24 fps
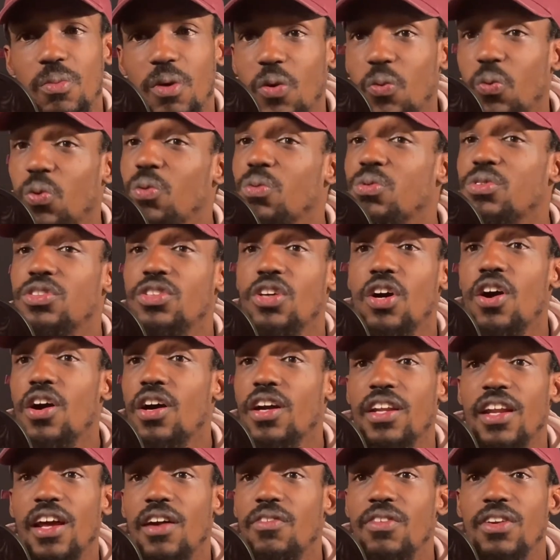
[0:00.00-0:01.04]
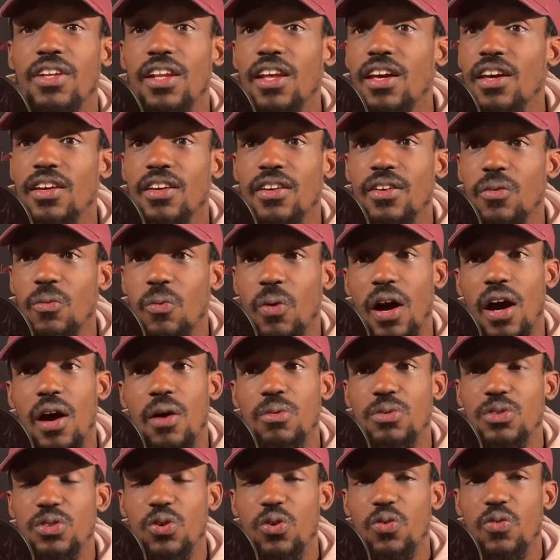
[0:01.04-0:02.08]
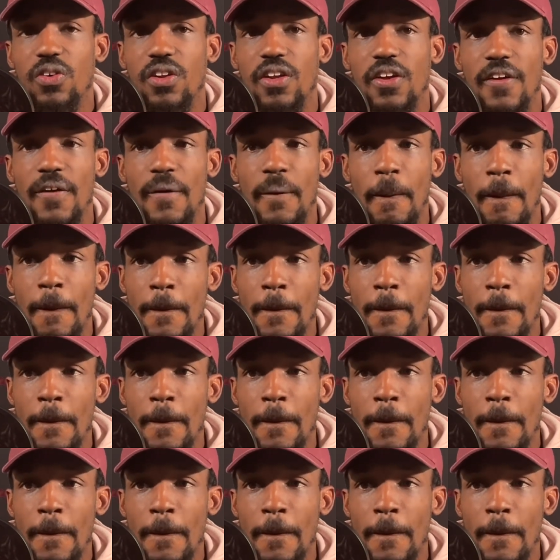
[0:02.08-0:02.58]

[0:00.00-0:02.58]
and we was talking every day while I was over there.